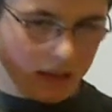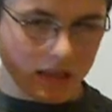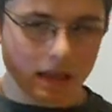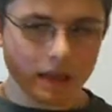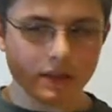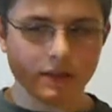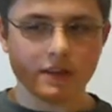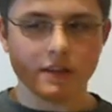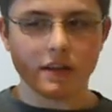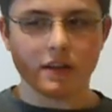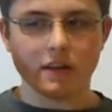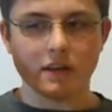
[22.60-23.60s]
It
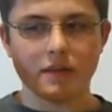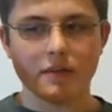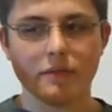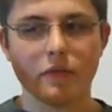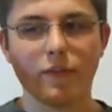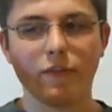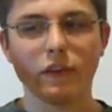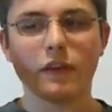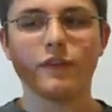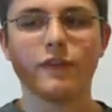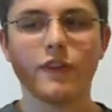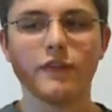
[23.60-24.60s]
is
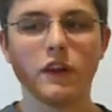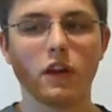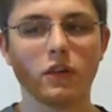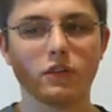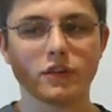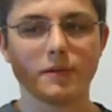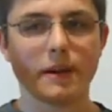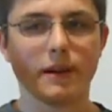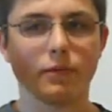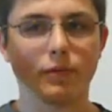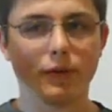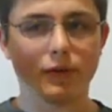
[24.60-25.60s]
roughly $50
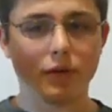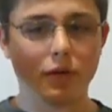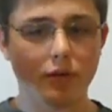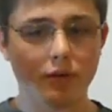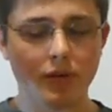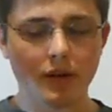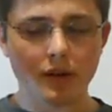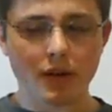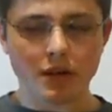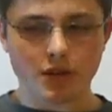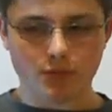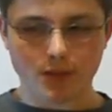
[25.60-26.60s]
depending on where you go.
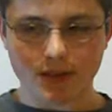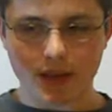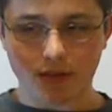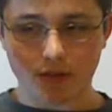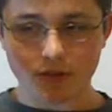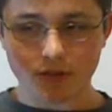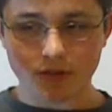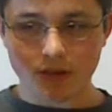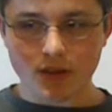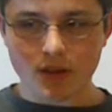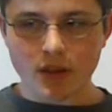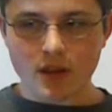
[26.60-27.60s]
The retailers.
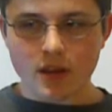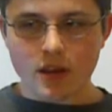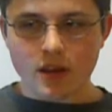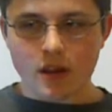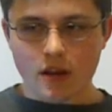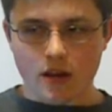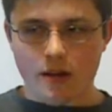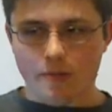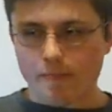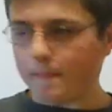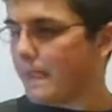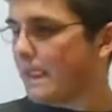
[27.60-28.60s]
A
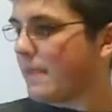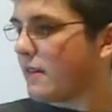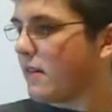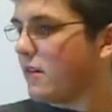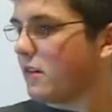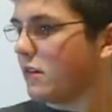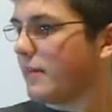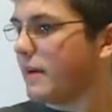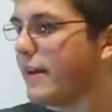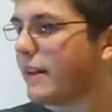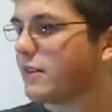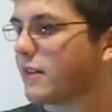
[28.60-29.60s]
little
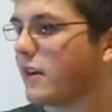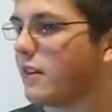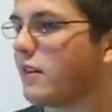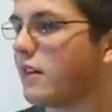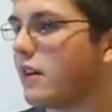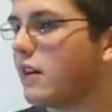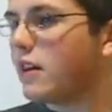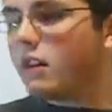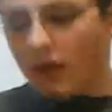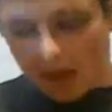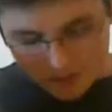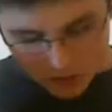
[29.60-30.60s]
bit about this gun.
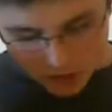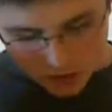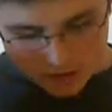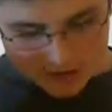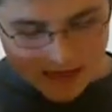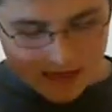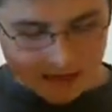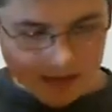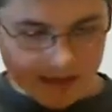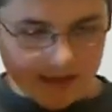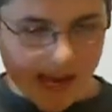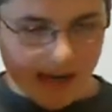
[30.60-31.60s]
I'm not sure the
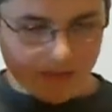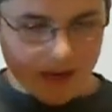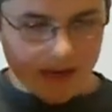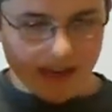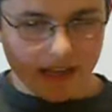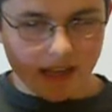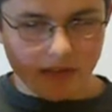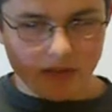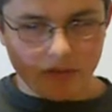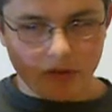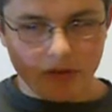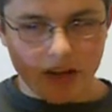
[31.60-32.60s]
exact weight. I guess
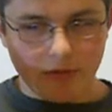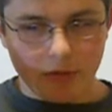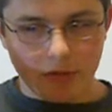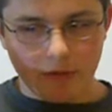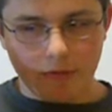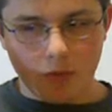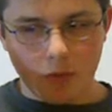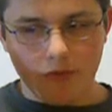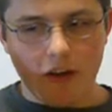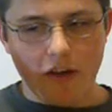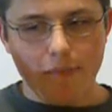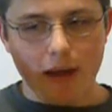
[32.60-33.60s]
somewhere in the neighborhood of 4 or
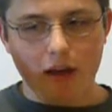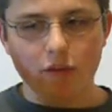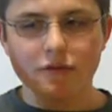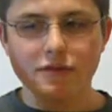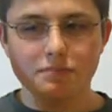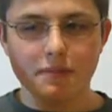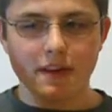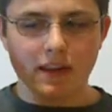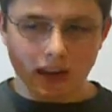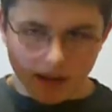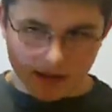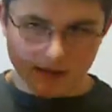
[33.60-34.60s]
5 pounds
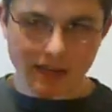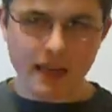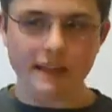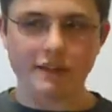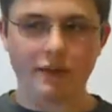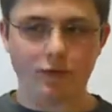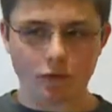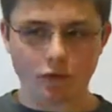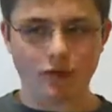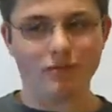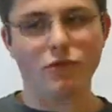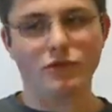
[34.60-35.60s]
because it is
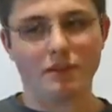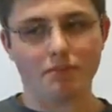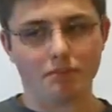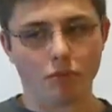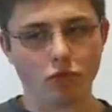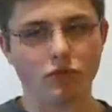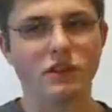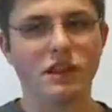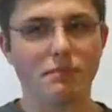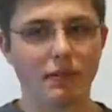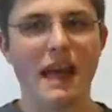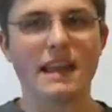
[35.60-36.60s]
unfortunately
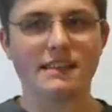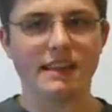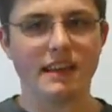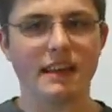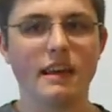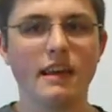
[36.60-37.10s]
mostly plastic.